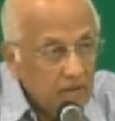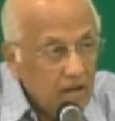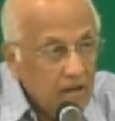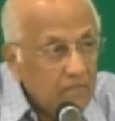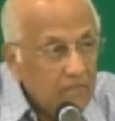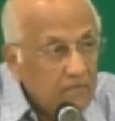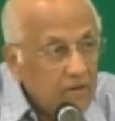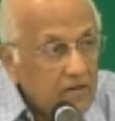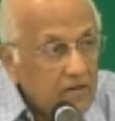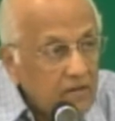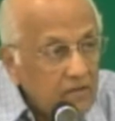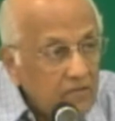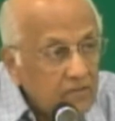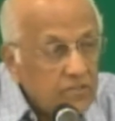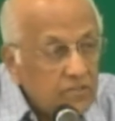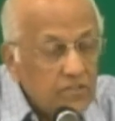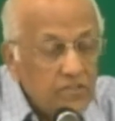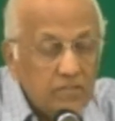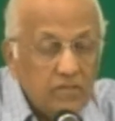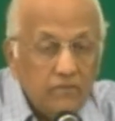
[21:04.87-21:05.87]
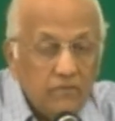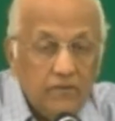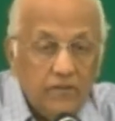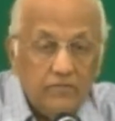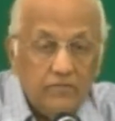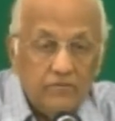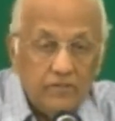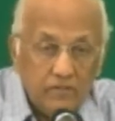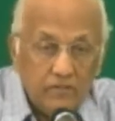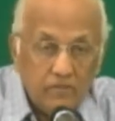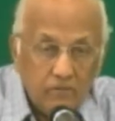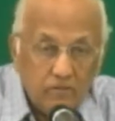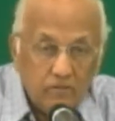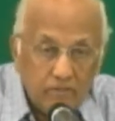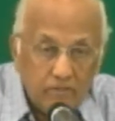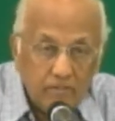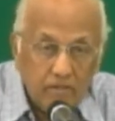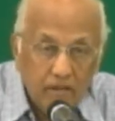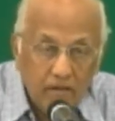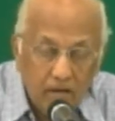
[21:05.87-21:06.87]
I'm interested in victory
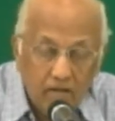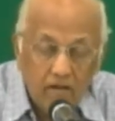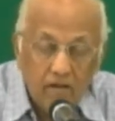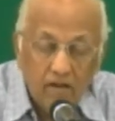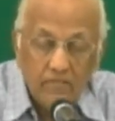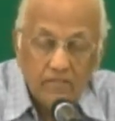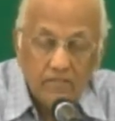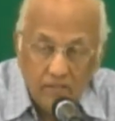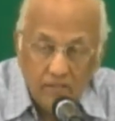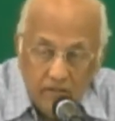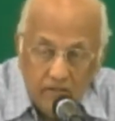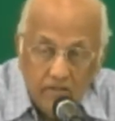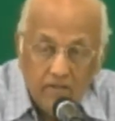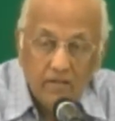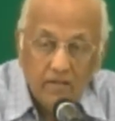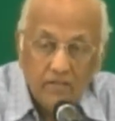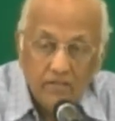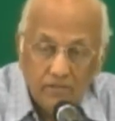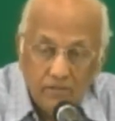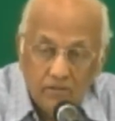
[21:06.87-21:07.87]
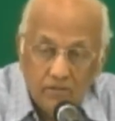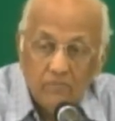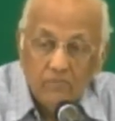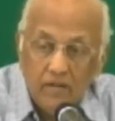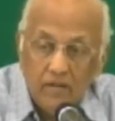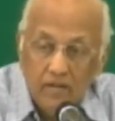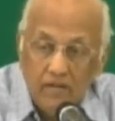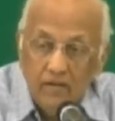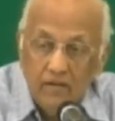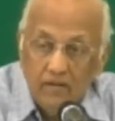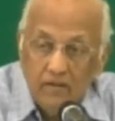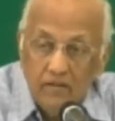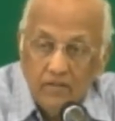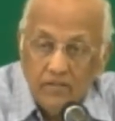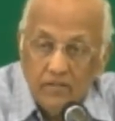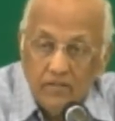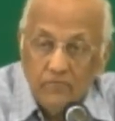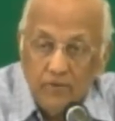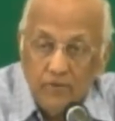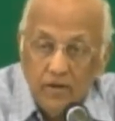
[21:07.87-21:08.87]
over the Canaanites and the Hittites and all my
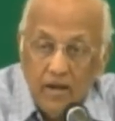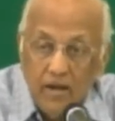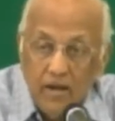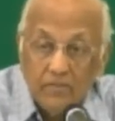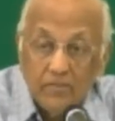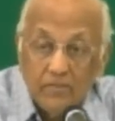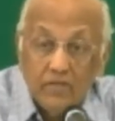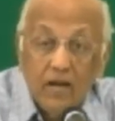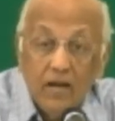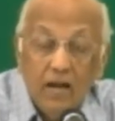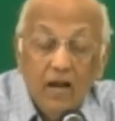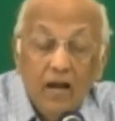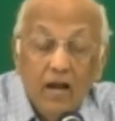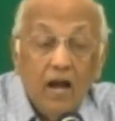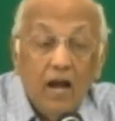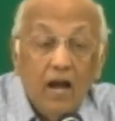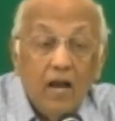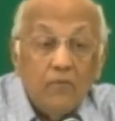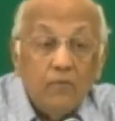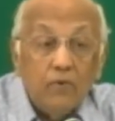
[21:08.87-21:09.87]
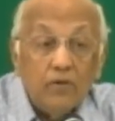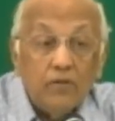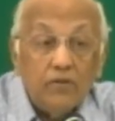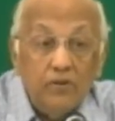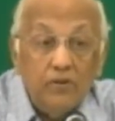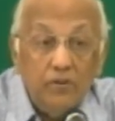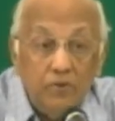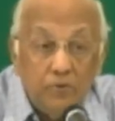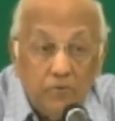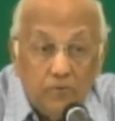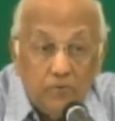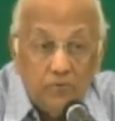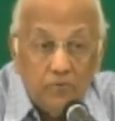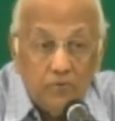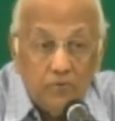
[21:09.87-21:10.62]
sinful habits. I want you.